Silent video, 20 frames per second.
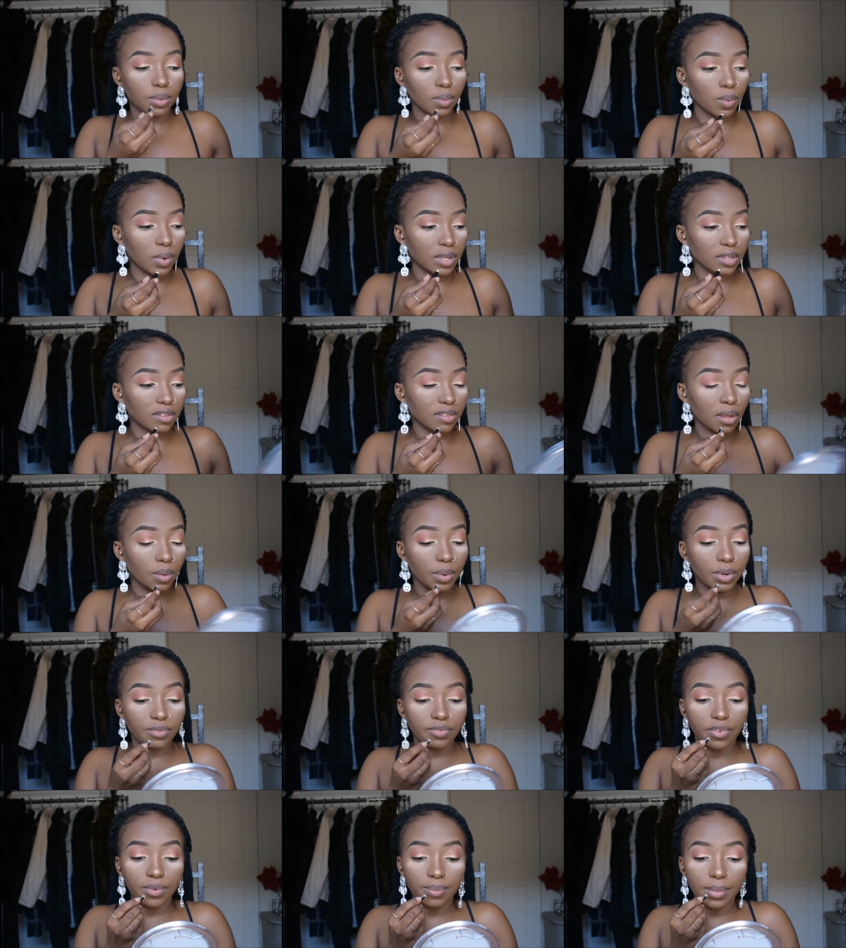whilst i
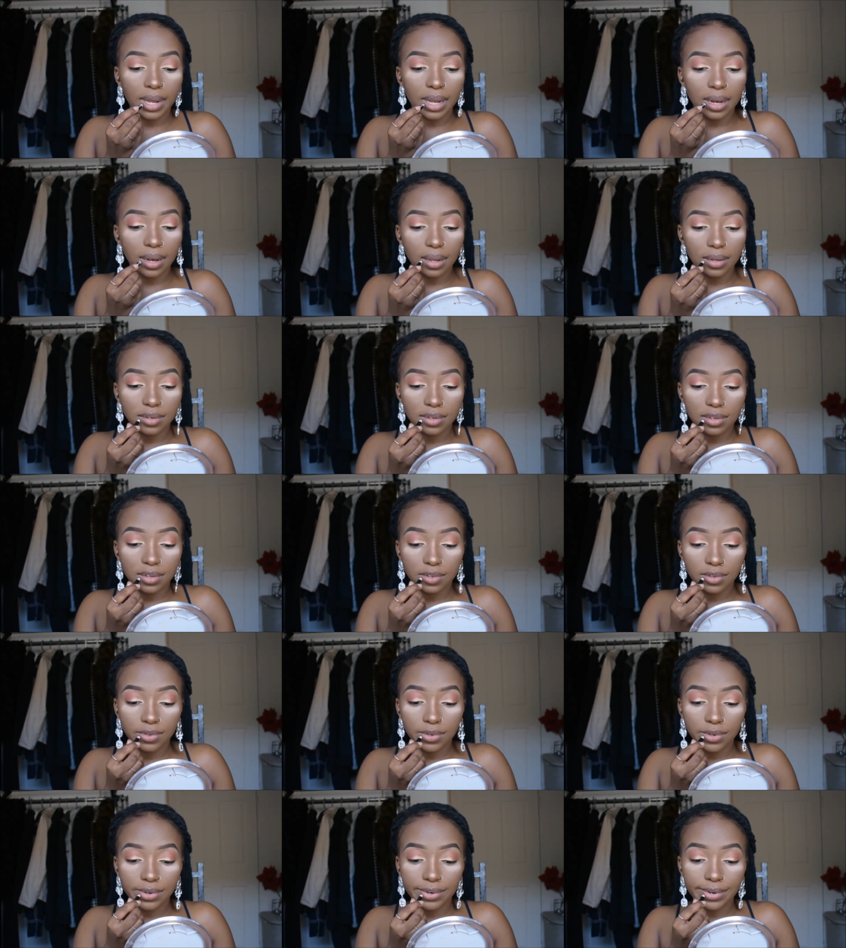wait for my lashes
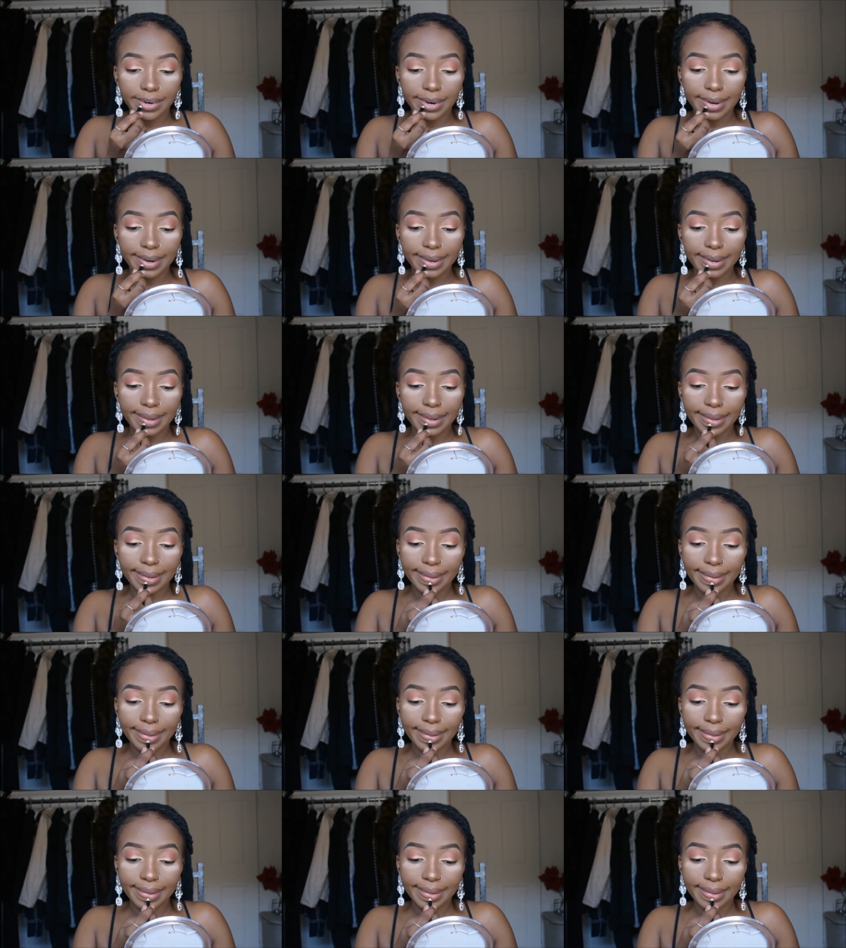to dry